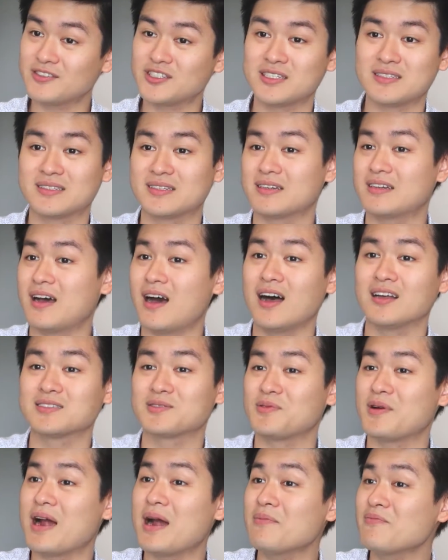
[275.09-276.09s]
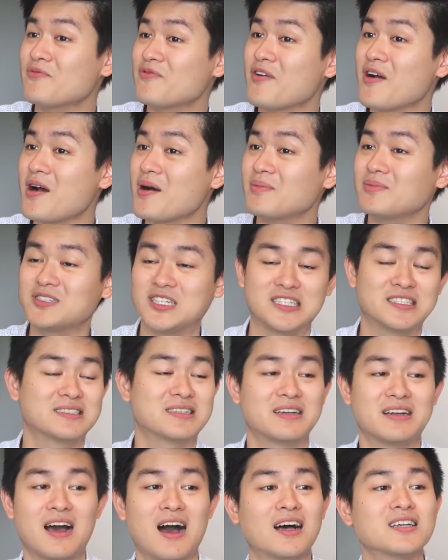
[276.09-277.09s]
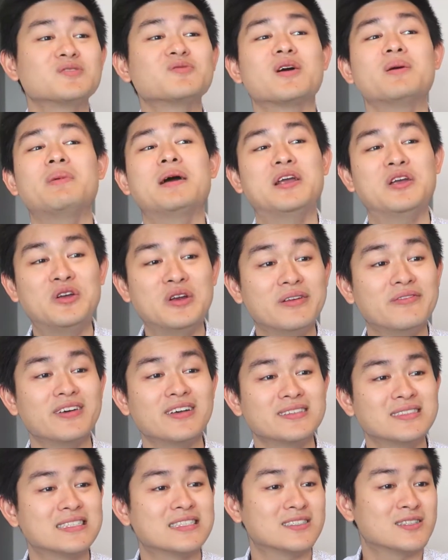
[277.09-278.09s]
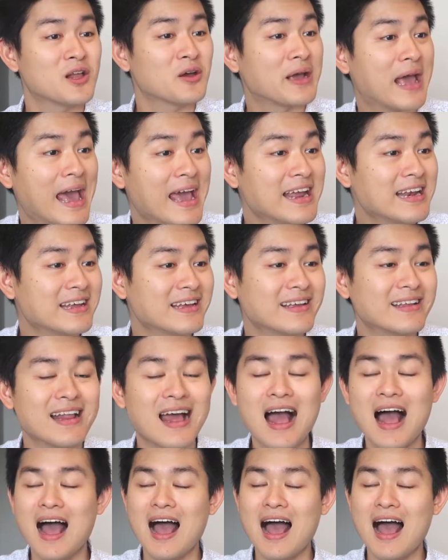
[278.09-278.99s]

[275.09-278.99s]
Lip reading: She's gonna ask where I'm from. She's gonna ask where my university is located.